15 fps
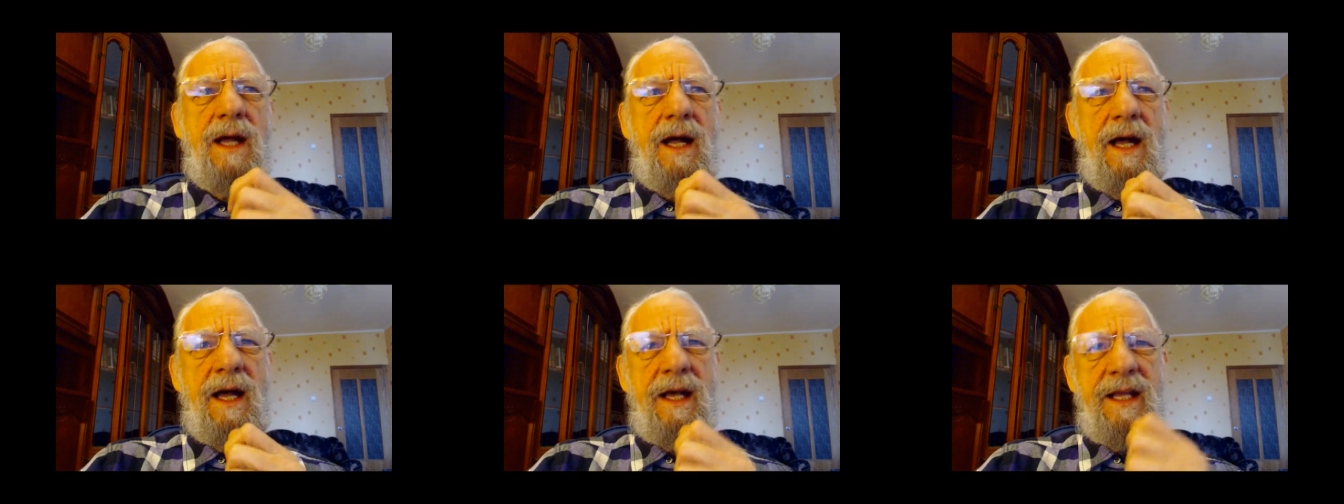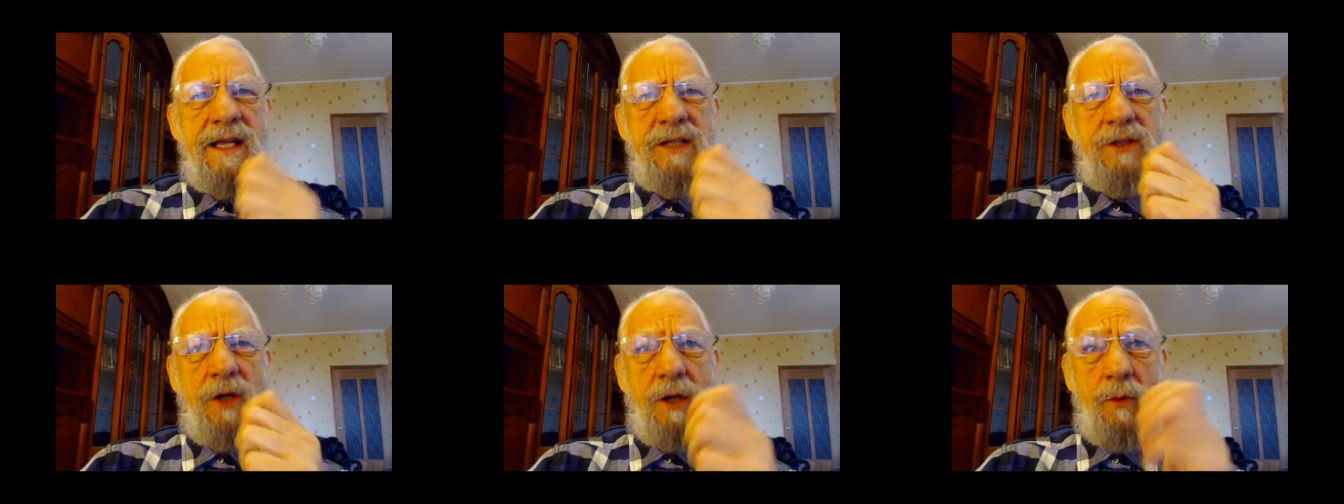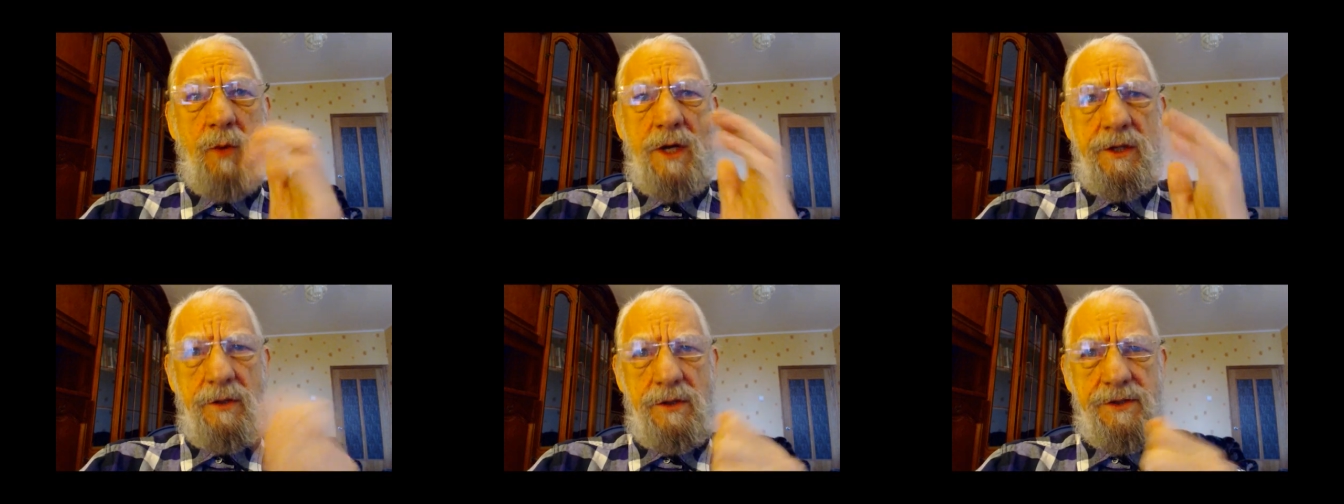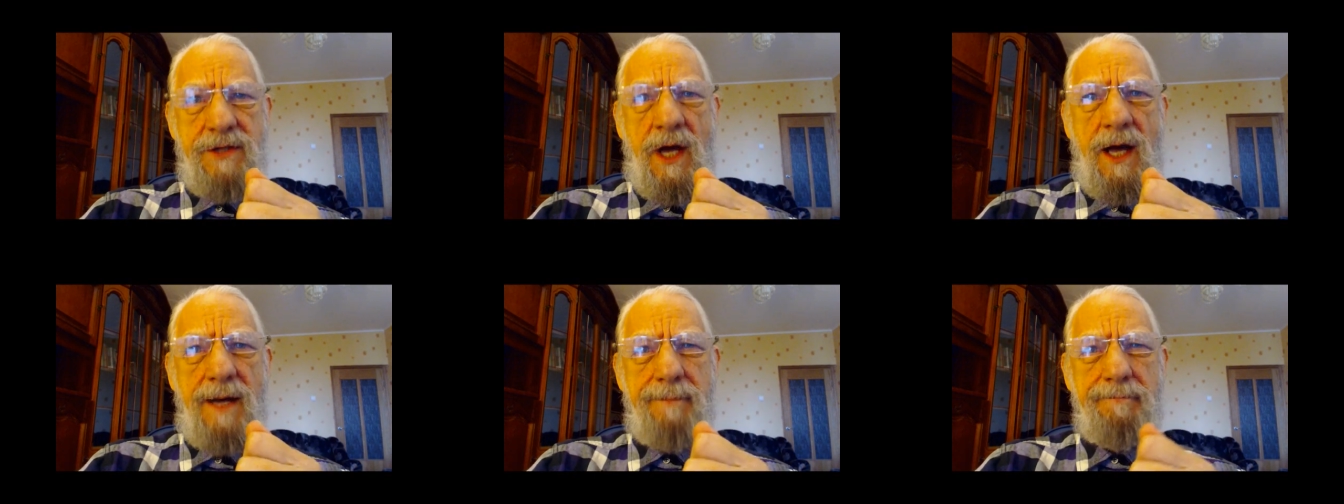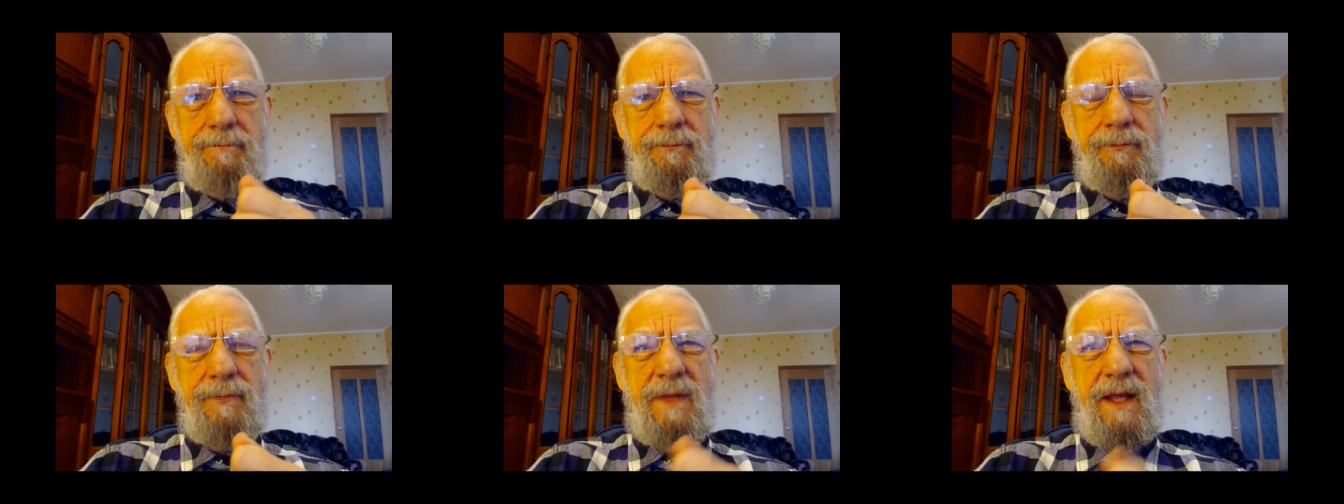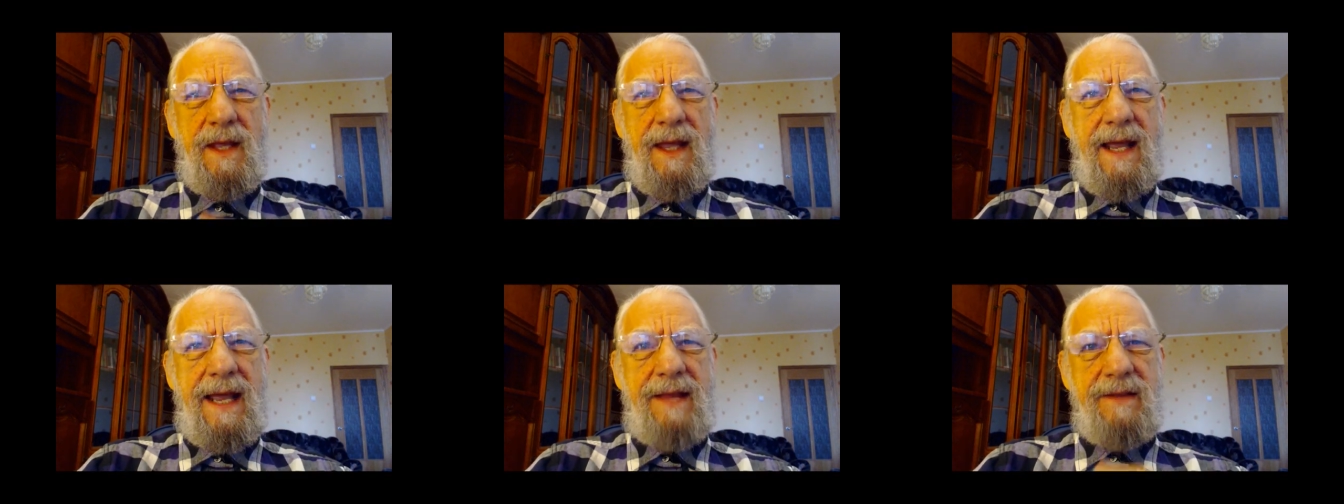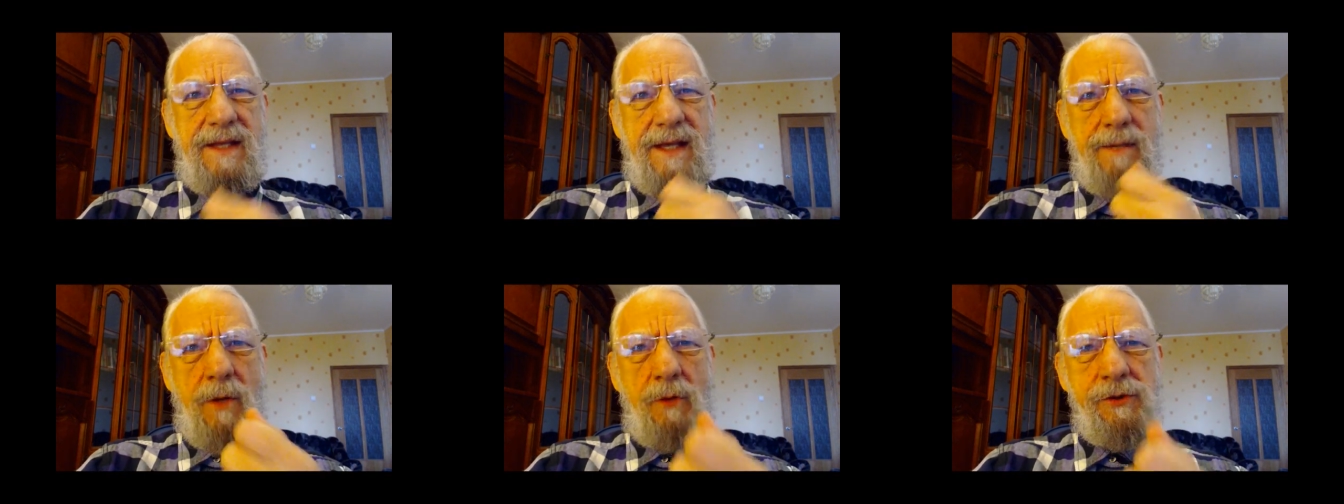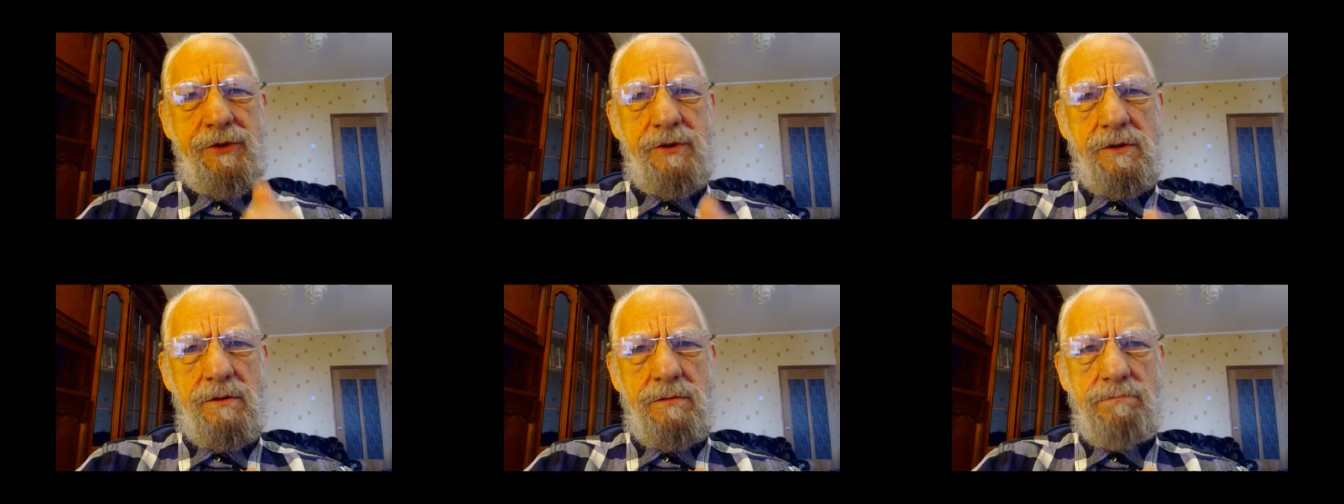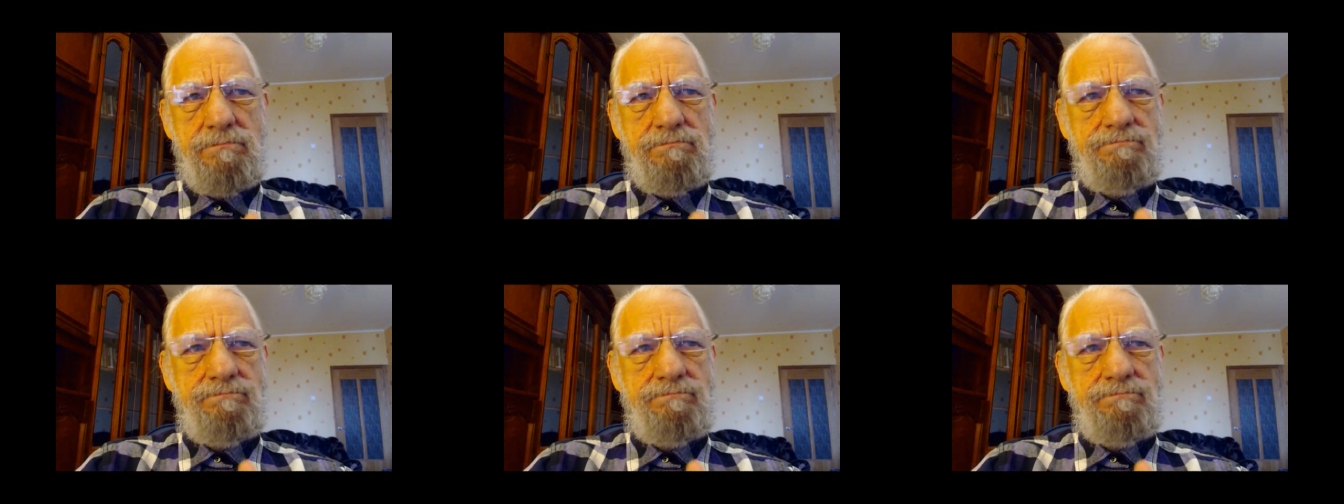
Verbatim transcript: uh, he's going to want you to stop. And the emotional